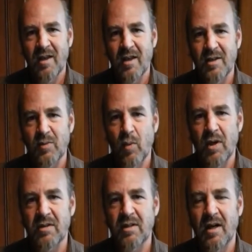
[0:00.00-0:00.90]
is
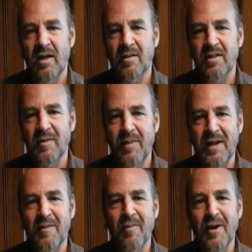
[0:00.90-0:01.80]
what
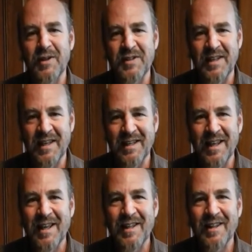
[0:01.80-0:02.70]
Tibetan monks eat.
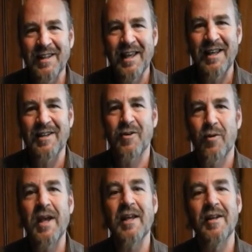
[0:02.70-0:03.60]
The late,
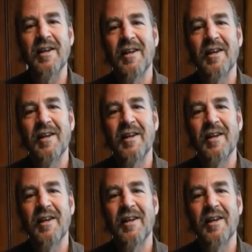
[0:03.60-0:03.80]
great